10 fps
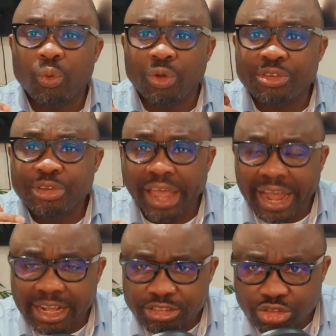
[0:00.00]
We've
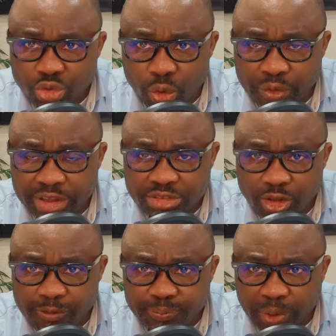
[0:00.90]
heard stories
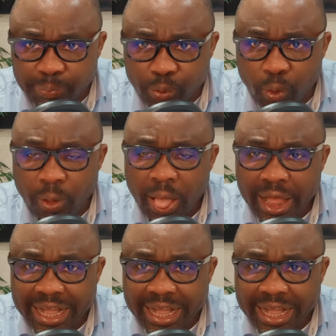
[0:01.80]
of people